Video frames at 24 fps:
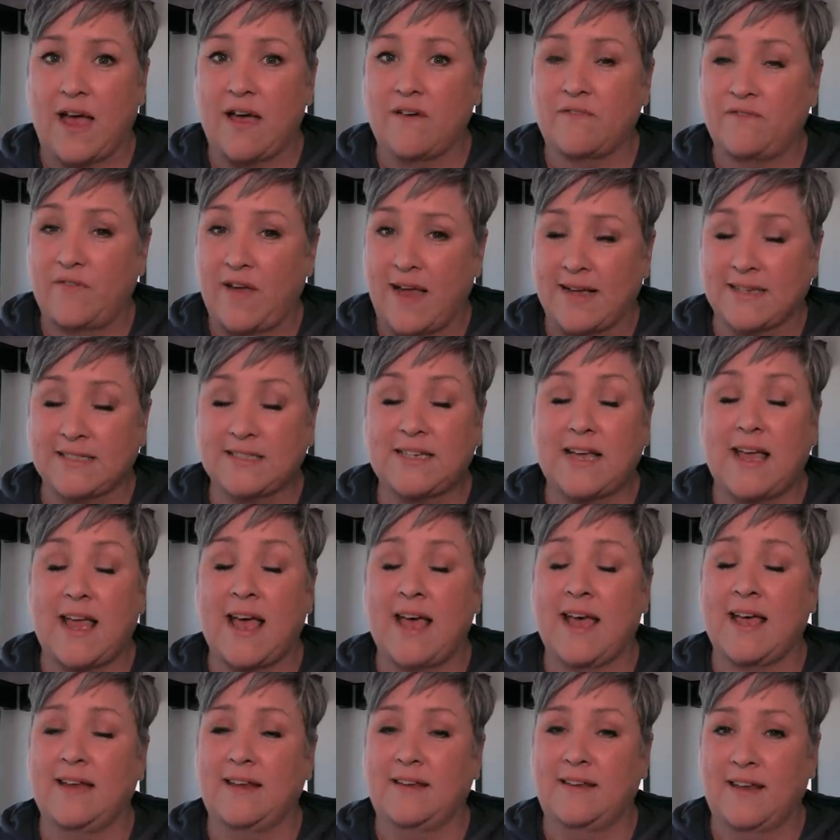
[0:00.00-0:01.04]
that fast
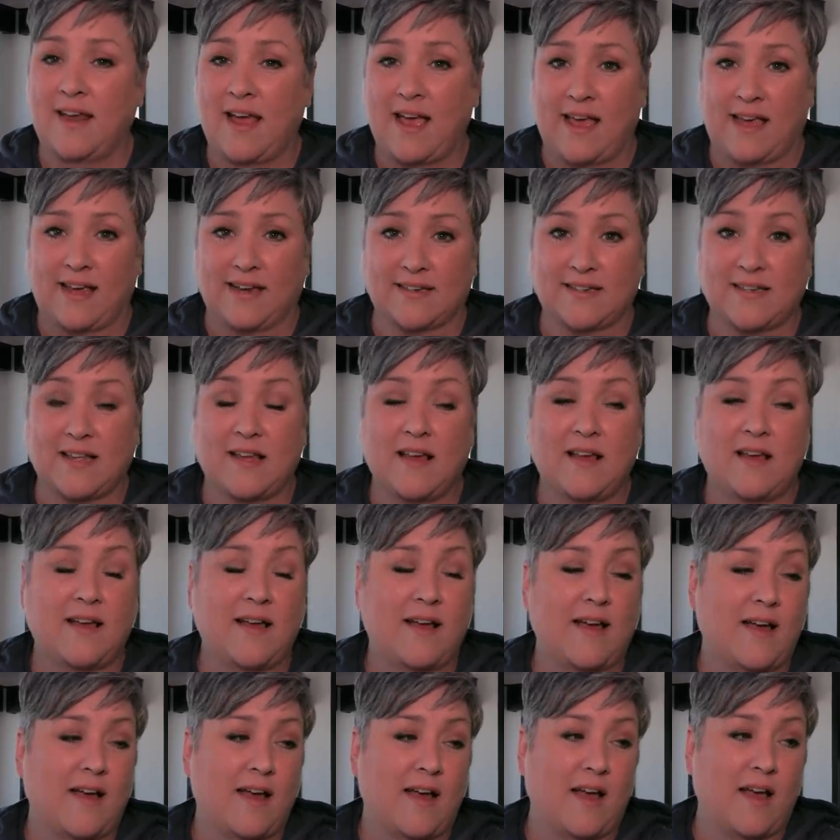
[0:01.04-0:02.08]
at night,
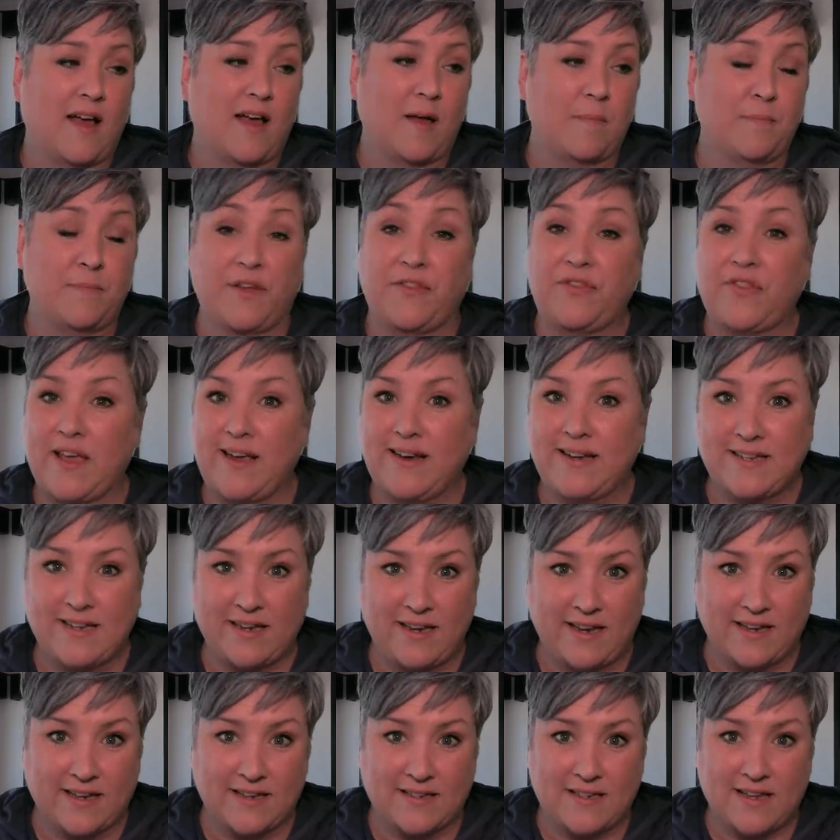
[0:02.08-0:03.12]
but they
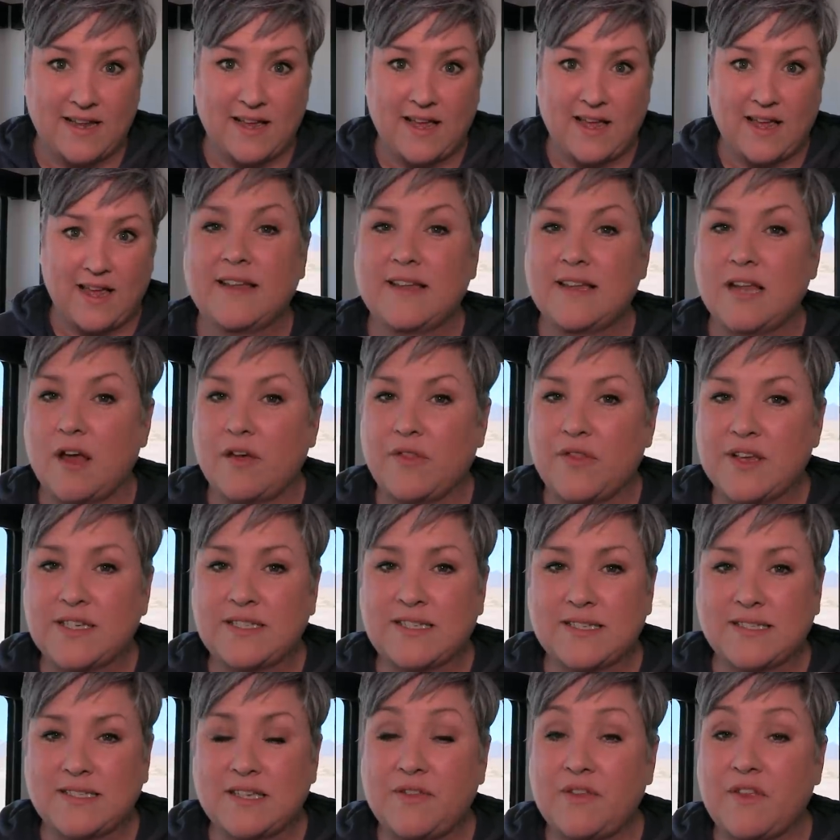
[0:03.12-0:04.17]
did it. Now,
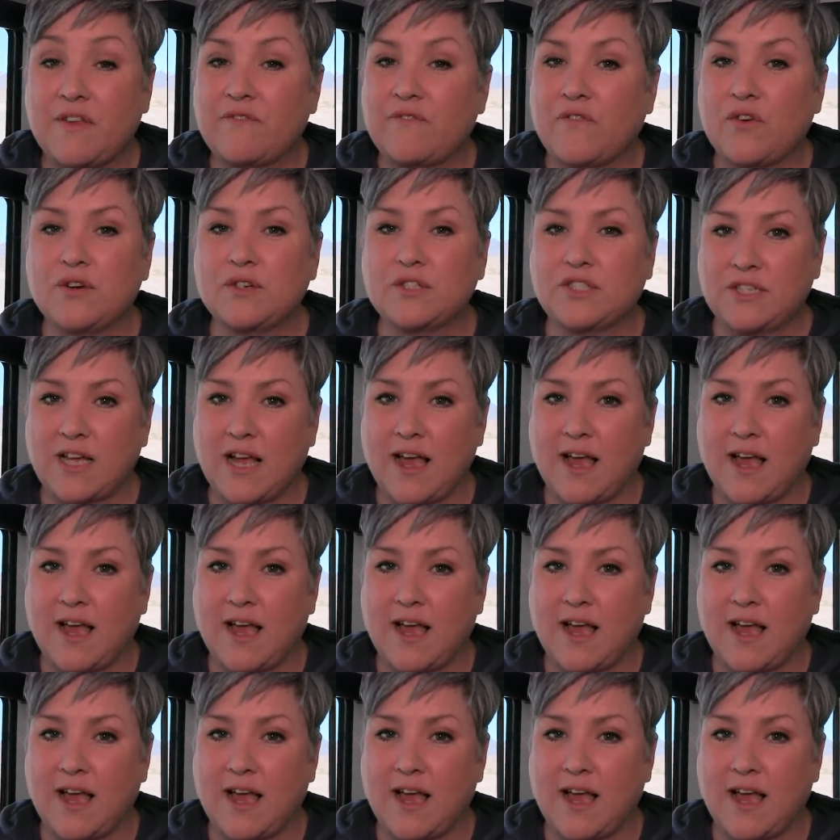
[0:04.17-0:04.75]
this isn't the first